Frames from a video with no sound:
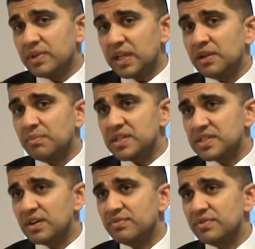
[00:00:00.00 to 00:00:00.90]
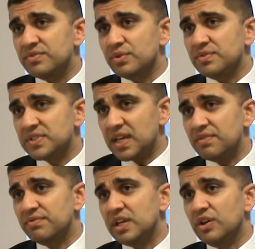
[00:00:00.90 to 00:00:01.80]
Neil and myself have sort of
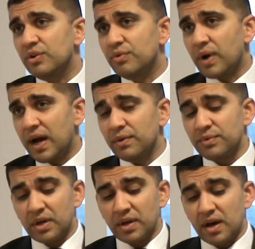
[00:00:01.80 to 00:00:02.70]
safely gone around